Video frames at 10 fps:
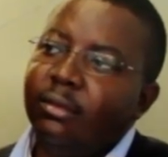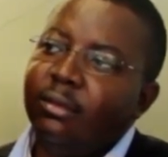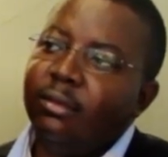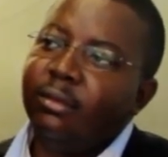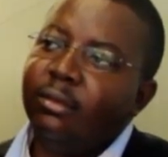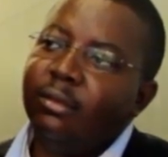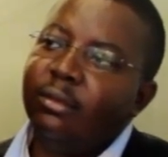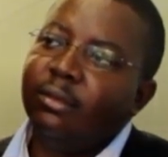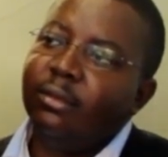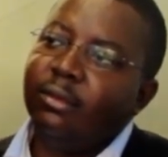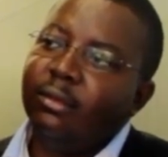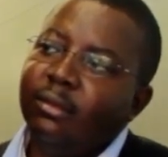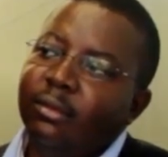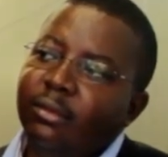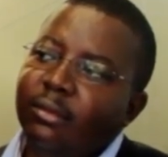
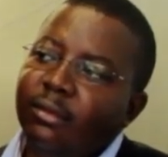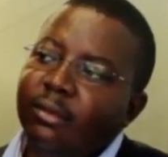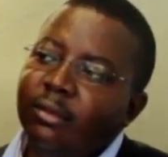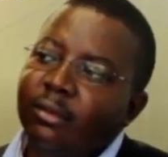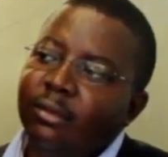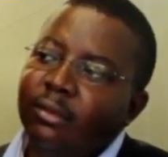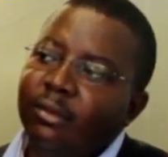The person shown says nothing.